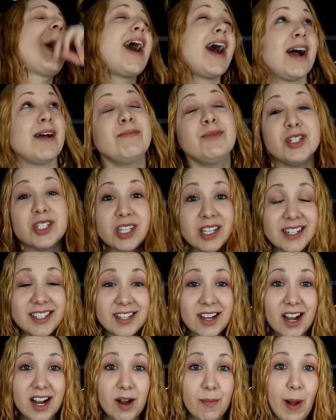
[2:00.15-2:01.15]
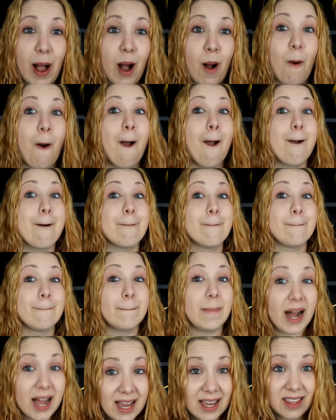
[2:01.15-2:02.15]
I'm just going to talk about
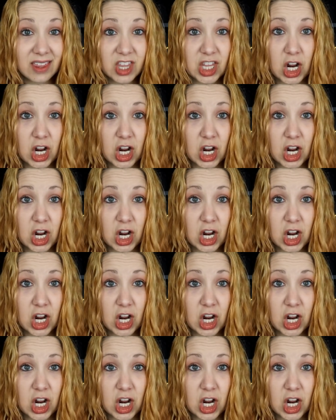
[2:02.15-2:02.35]
my